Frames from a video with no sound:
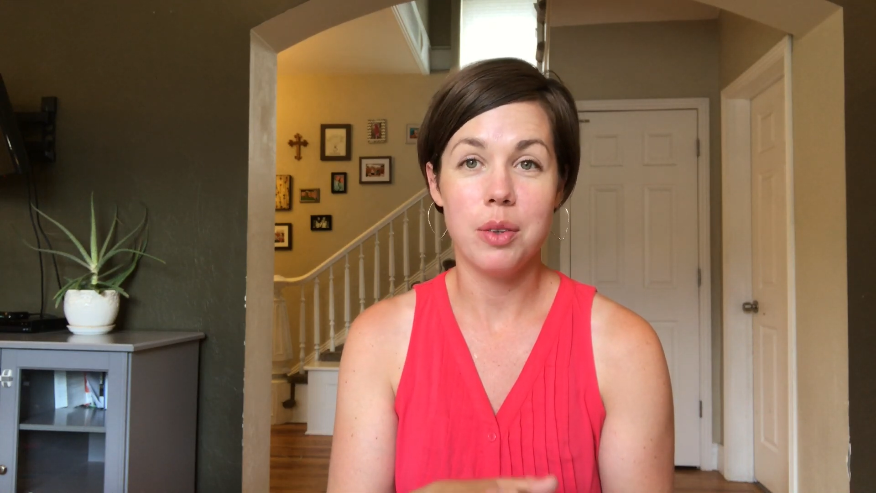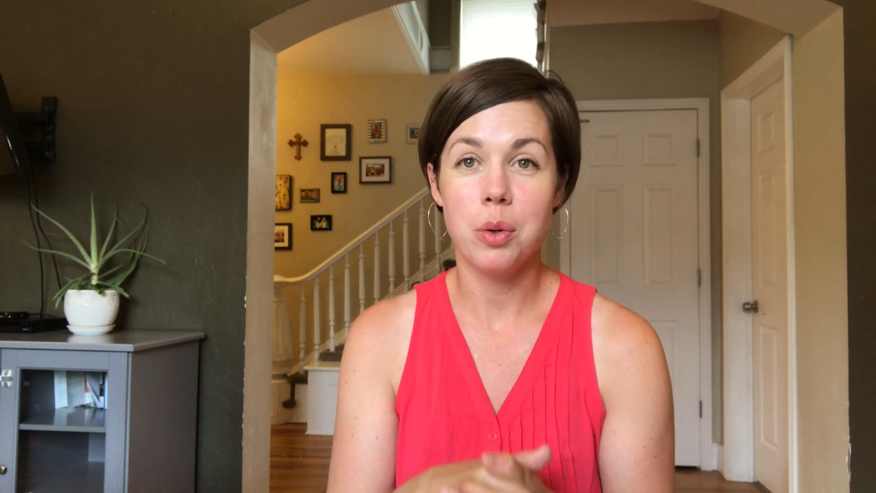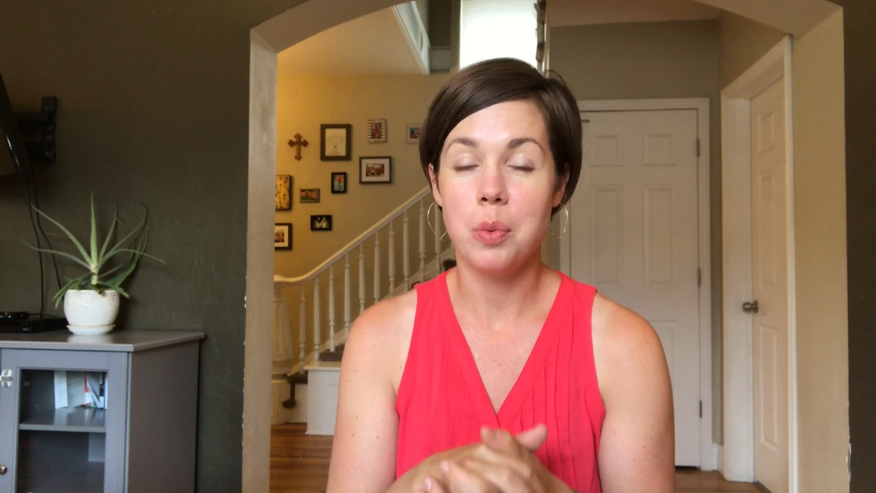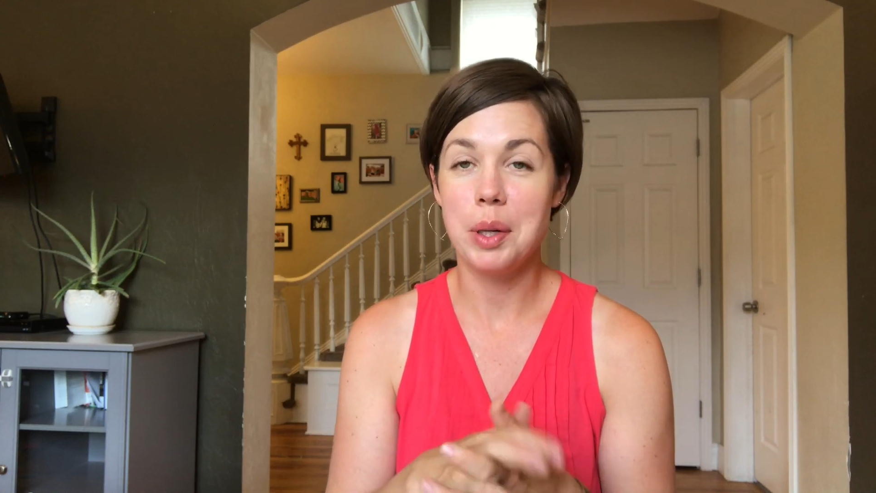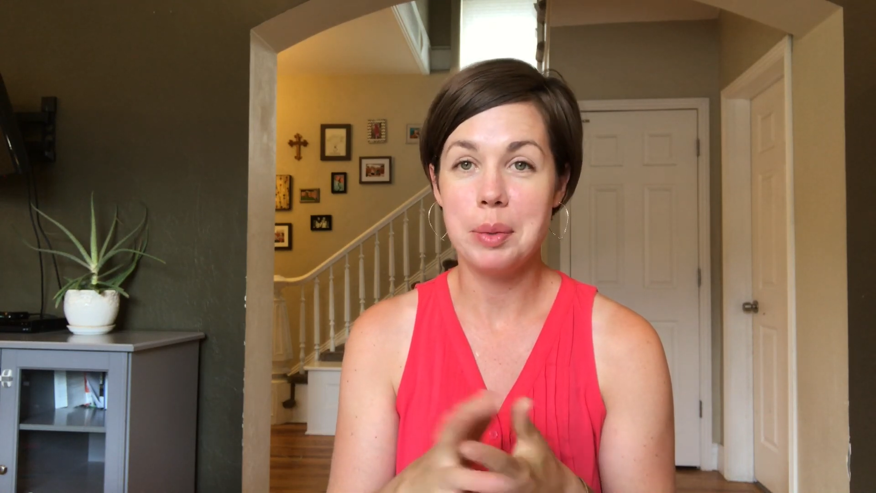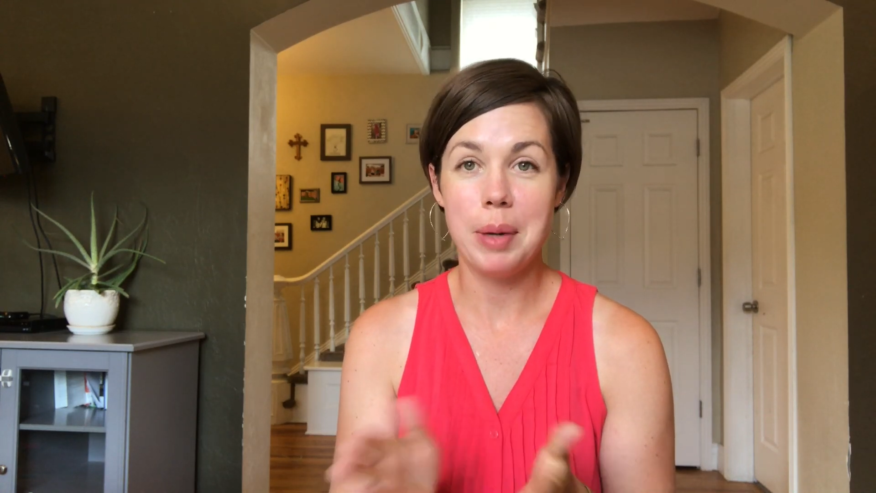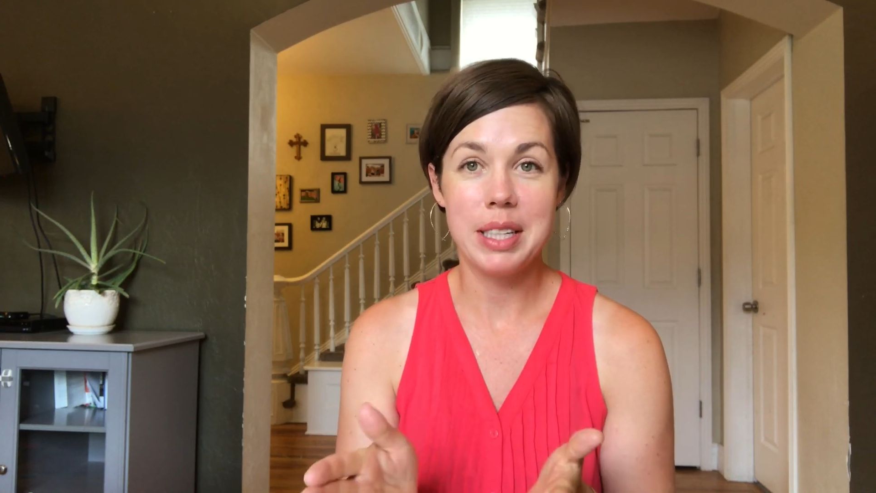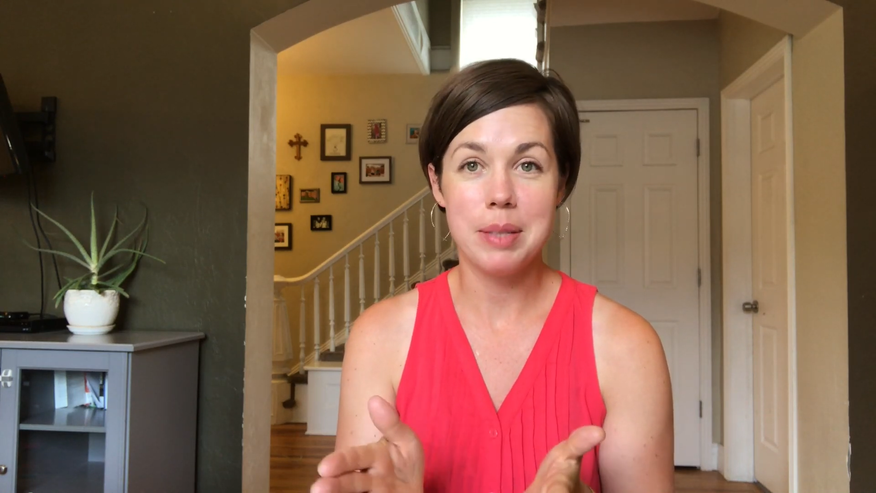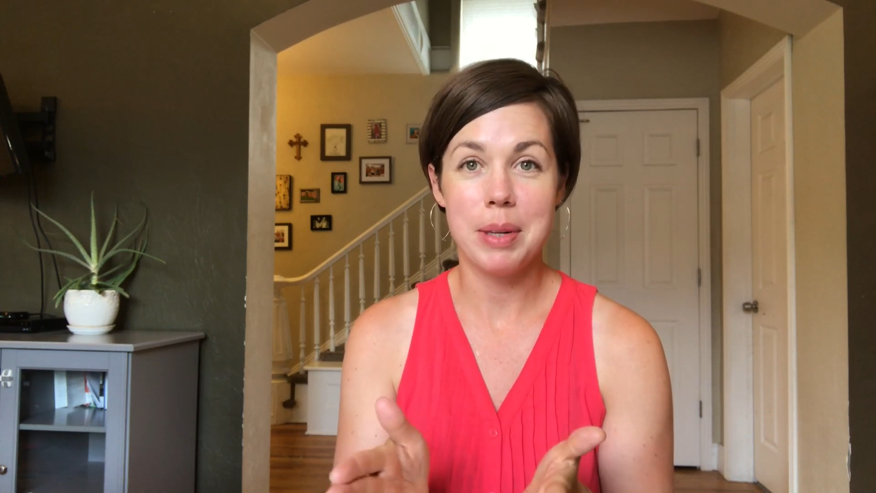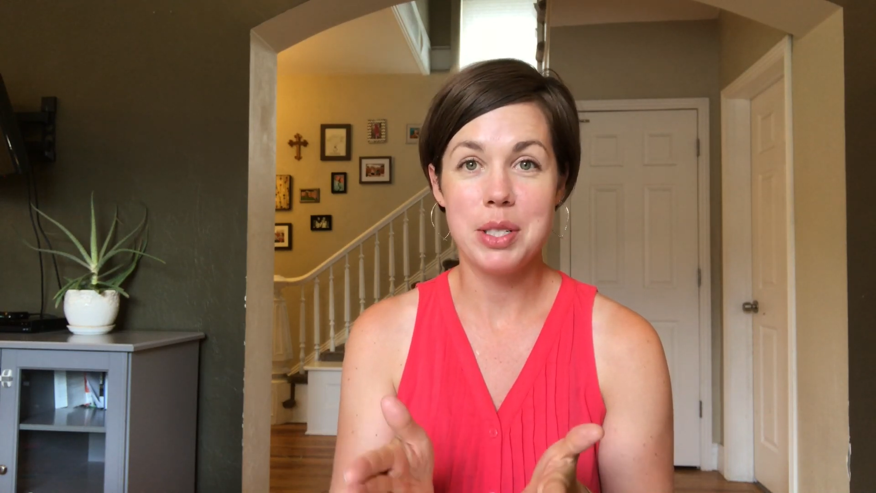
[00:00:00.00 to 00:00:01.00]
or welcome back
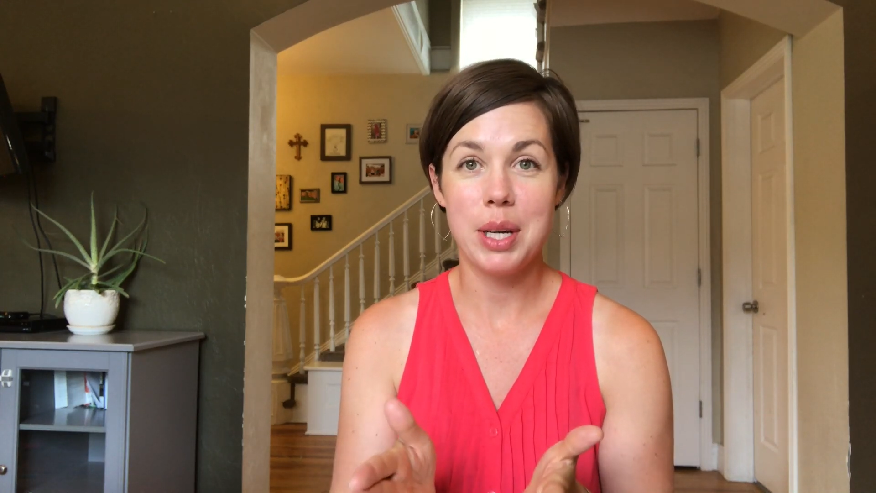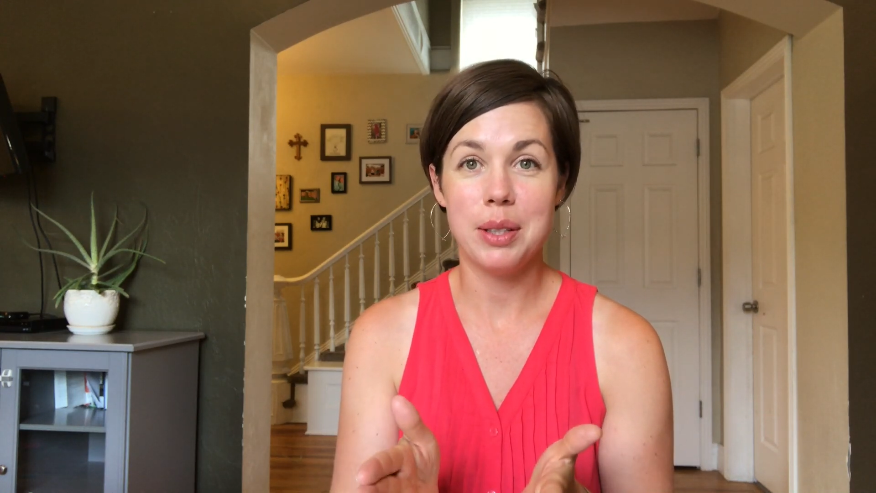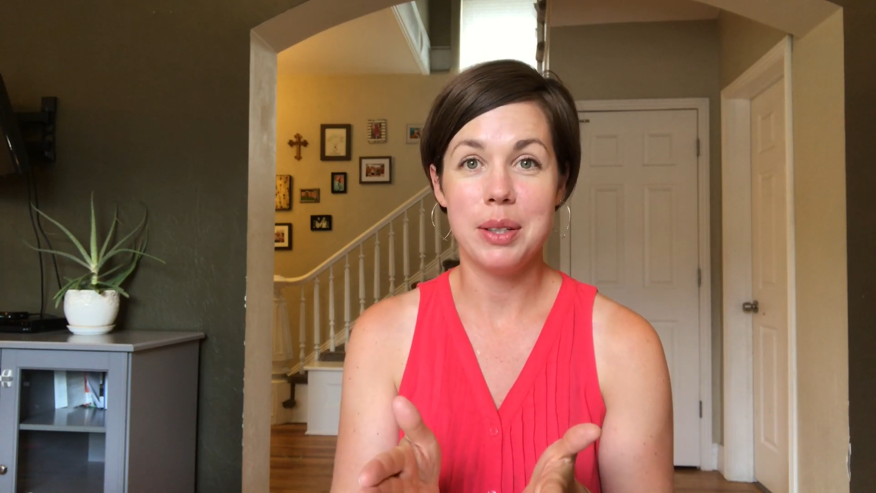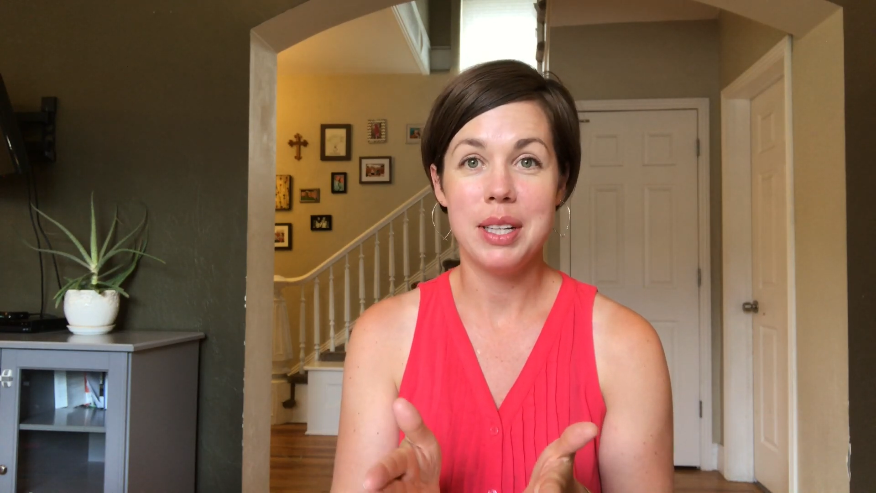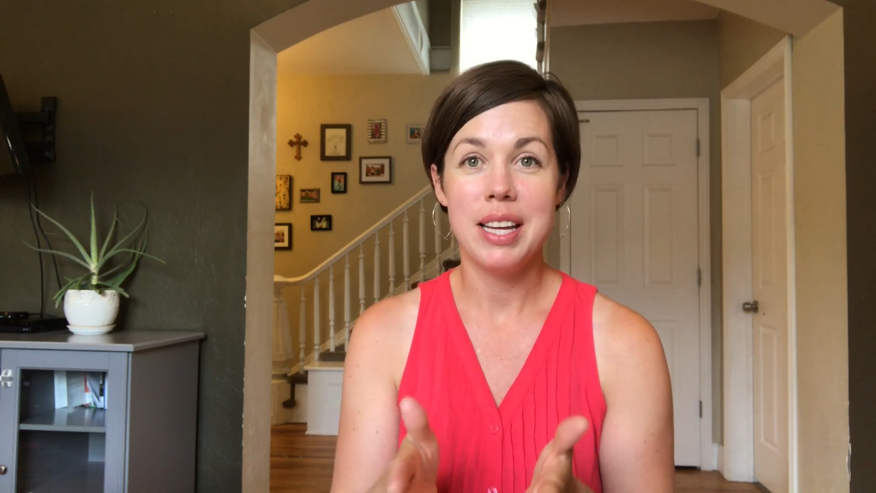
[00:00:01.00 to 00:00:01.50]
to my channel.